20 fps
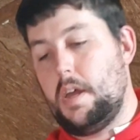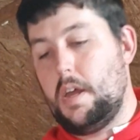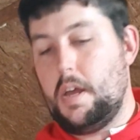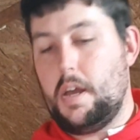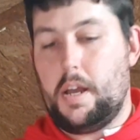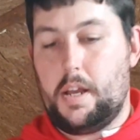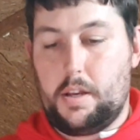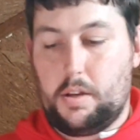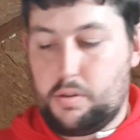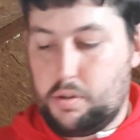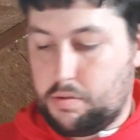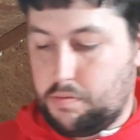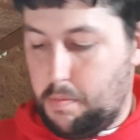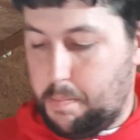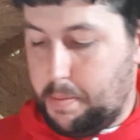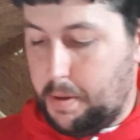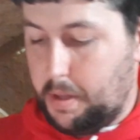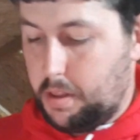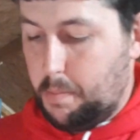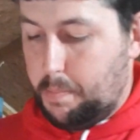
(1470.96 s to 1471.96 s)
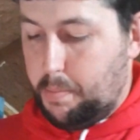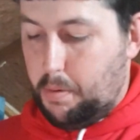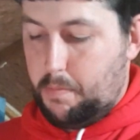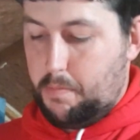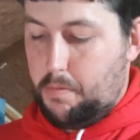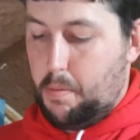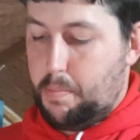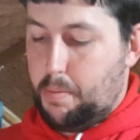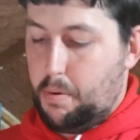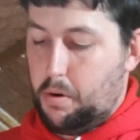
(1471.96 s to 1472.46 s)
And you just repeat
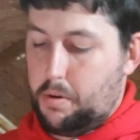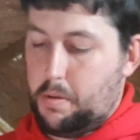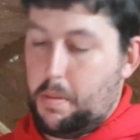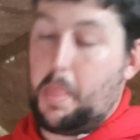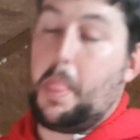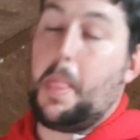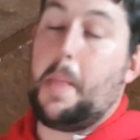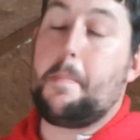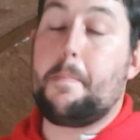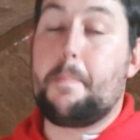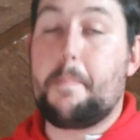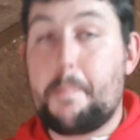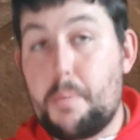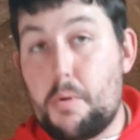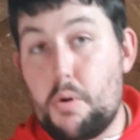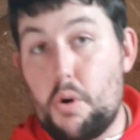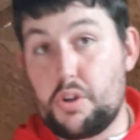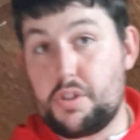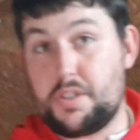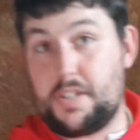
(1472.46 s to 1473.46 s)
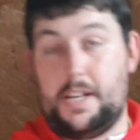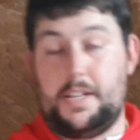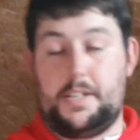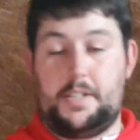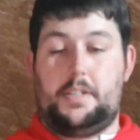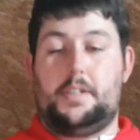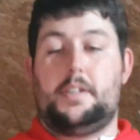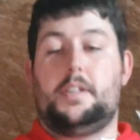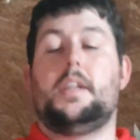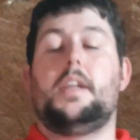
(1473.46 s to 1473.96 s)
the
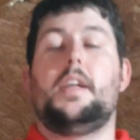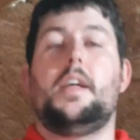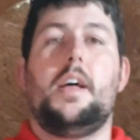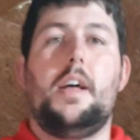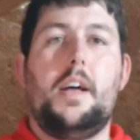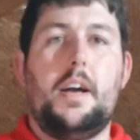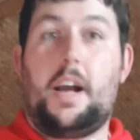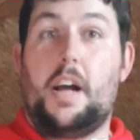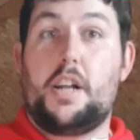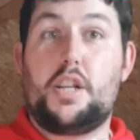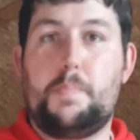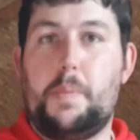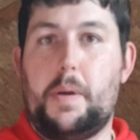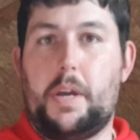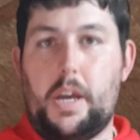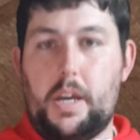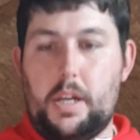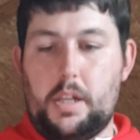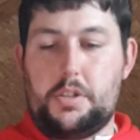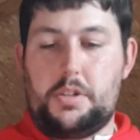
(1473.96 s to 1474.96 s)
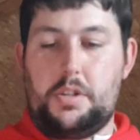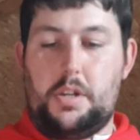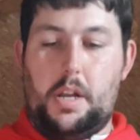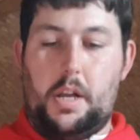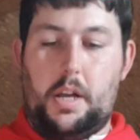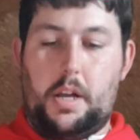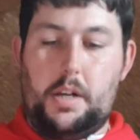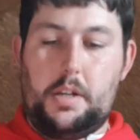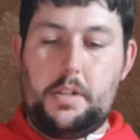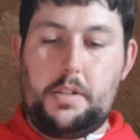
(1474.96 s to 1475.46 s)
process. Can't speak English
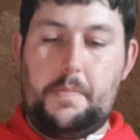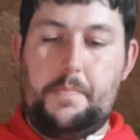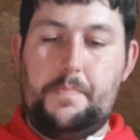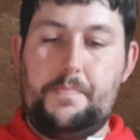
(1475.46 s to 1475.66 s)
today, guys.